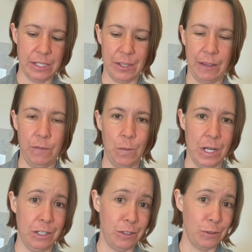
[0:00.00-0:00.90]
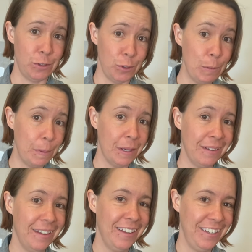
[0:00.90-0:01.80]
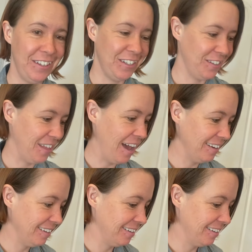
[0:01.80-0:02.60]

So like if you wanted to do soup, you could do that.